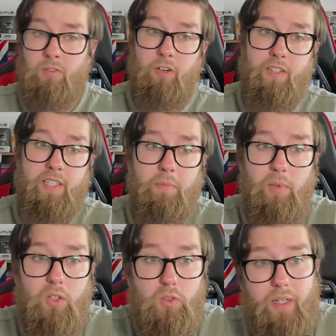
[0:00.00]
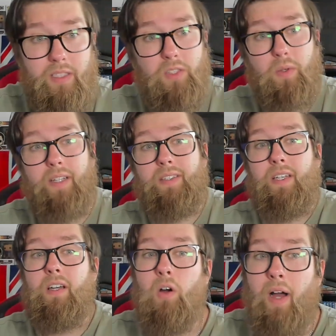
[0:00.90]
For example, in
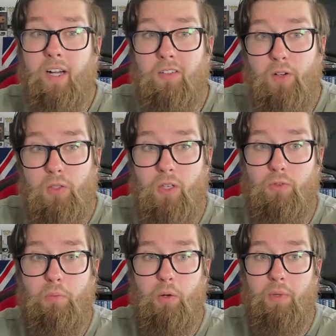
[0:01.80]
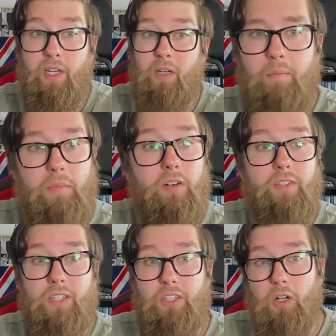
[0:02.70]
2020, Ohio voted Republican, but
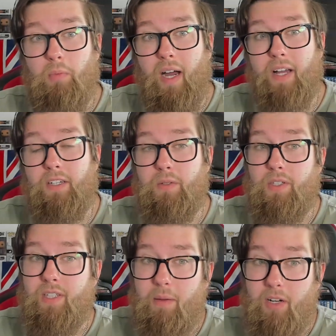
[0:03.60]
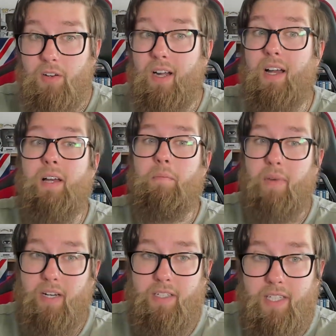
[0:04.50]
obviously Joe Biden, who's a Democrat,
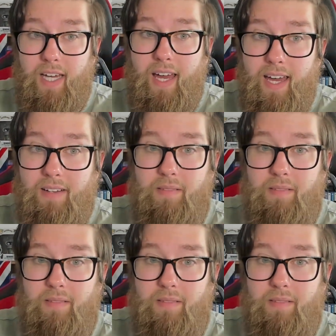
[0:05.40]
managed to get in.